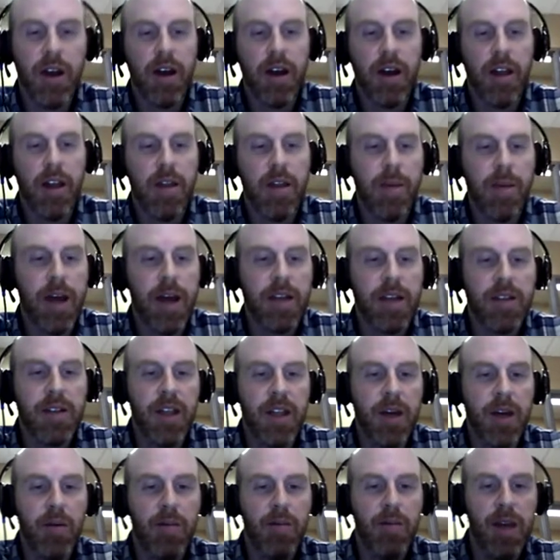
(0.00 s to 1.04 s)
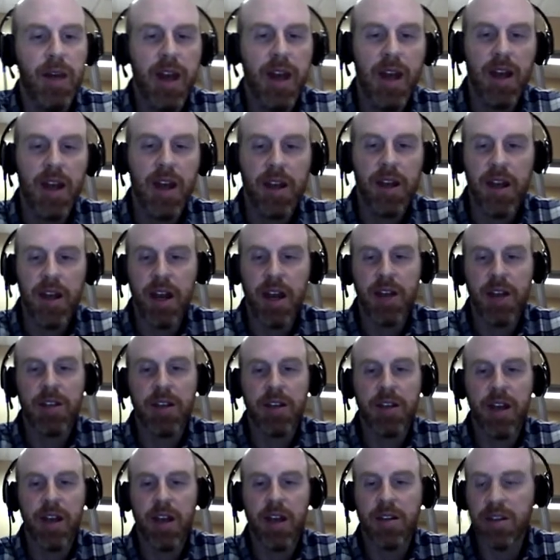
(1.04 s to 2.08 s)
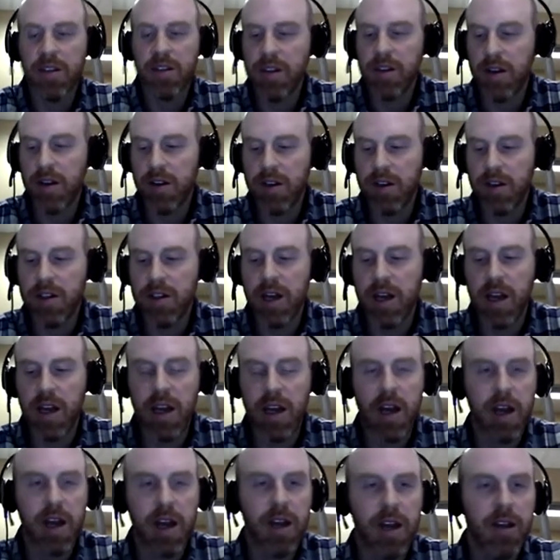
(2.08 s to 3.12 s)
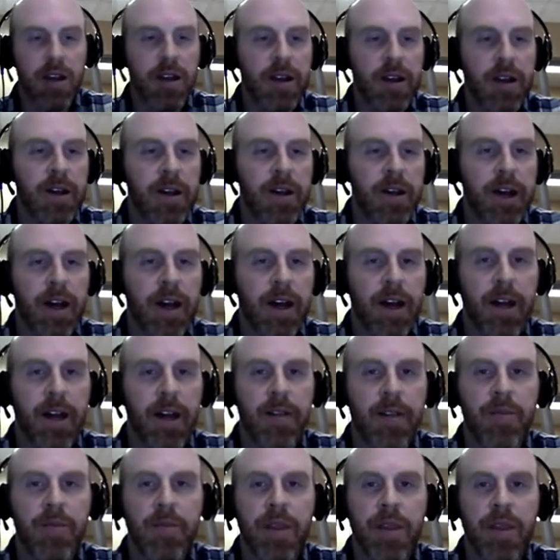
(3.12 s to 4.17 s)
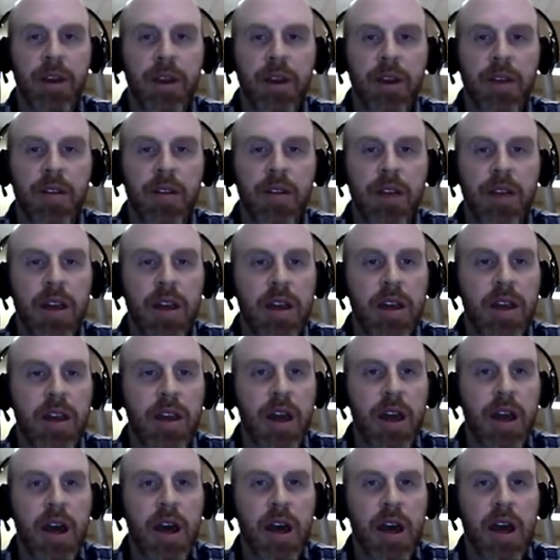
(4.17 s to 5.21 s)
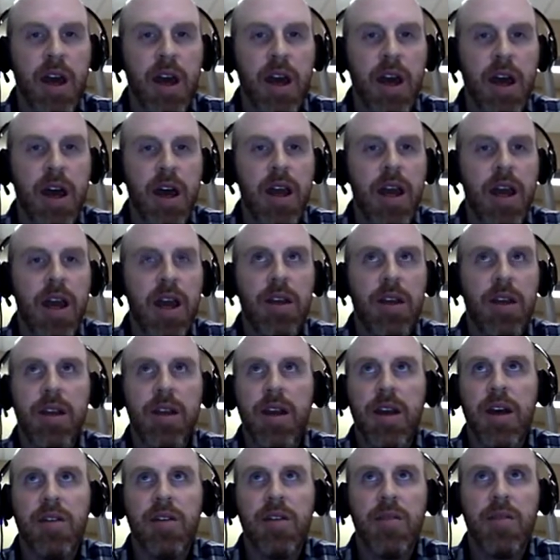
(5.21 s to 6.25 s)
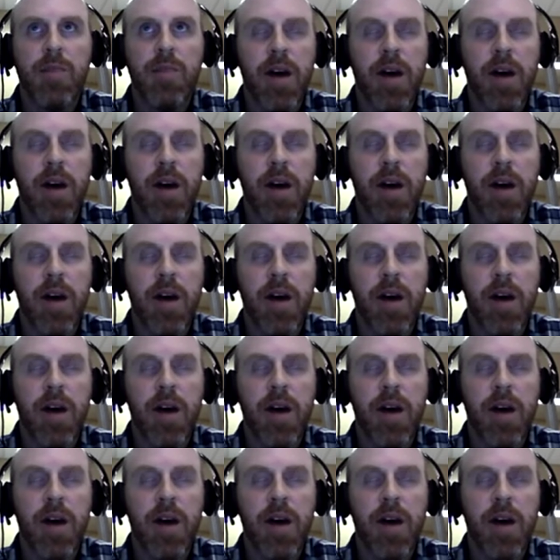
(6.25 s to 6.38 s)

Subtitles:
in the past, and that would be NINDS and Cedars-Sinai. The NINDS